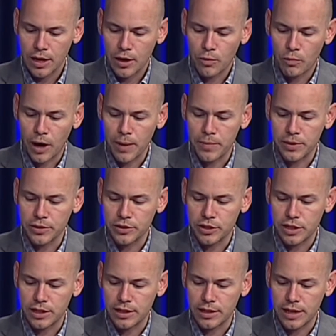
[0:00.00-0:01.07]
Why build
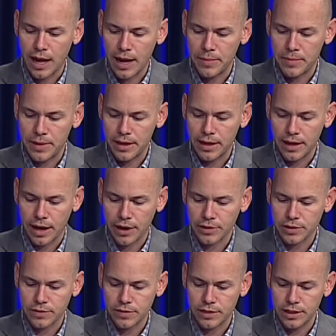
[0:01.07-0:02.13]
ye not me an
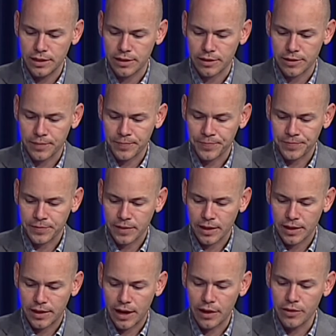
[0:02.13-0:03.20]
house of cedar?
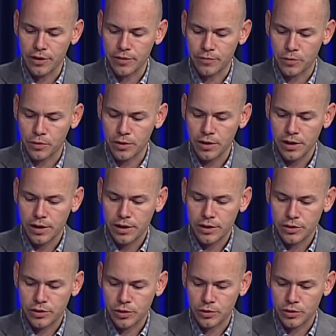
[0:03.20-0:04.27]
Now therefore,
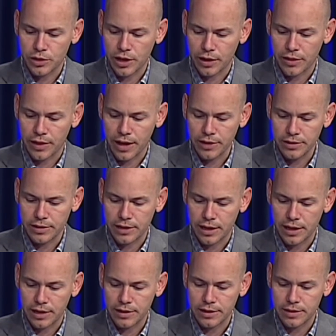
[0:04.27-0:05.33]
so shalt thou
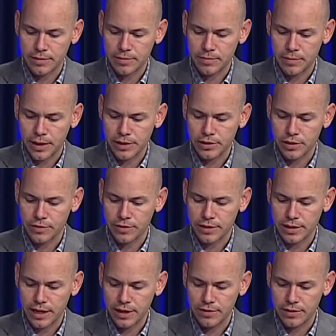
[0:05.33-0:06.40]
say unto my
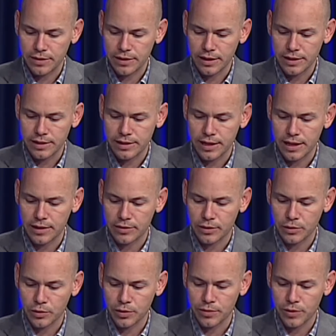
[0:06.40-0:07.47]
servant David, Thus saith
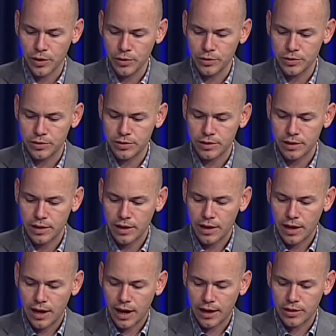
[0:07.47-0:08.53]
the Lord of hosts,
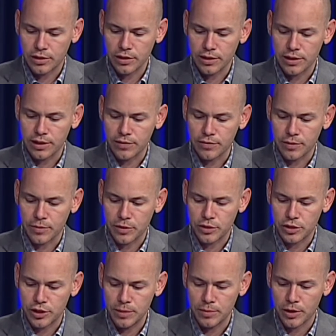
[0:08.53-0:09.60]
I took thee from the
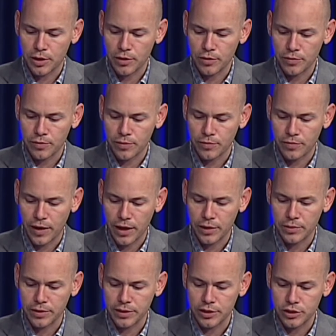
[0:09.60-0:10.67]
sheepcote, from
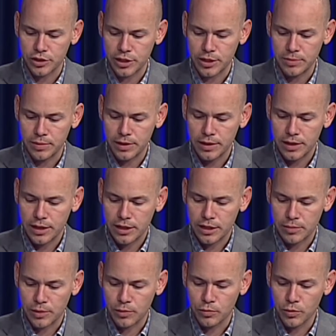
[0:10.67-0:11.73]
following the sheep,
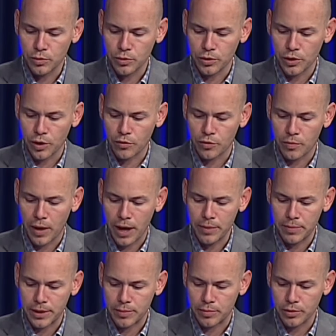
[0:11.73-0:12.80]
to be ruler over my
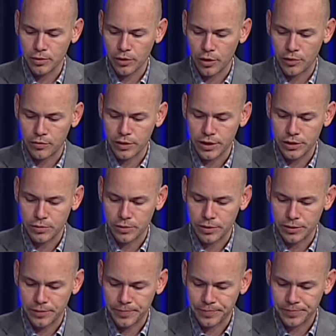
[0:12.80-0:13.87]
people, over
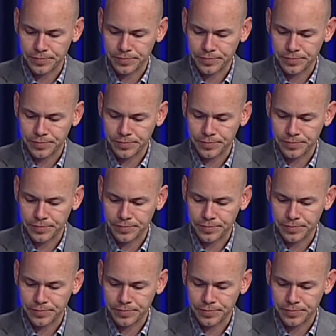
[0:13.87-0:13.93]
Israel.